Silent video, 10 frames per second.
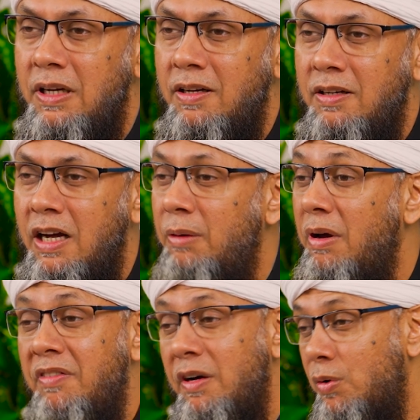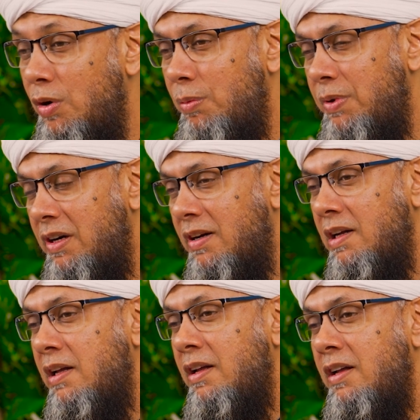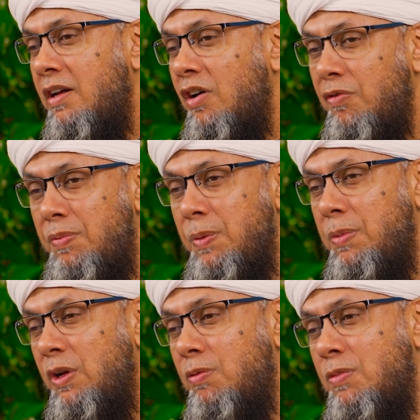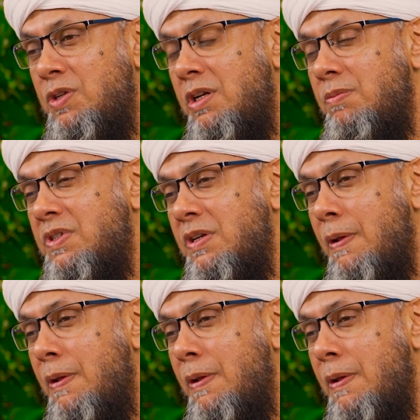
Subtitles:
I'm having good opinion of people, of Muslims.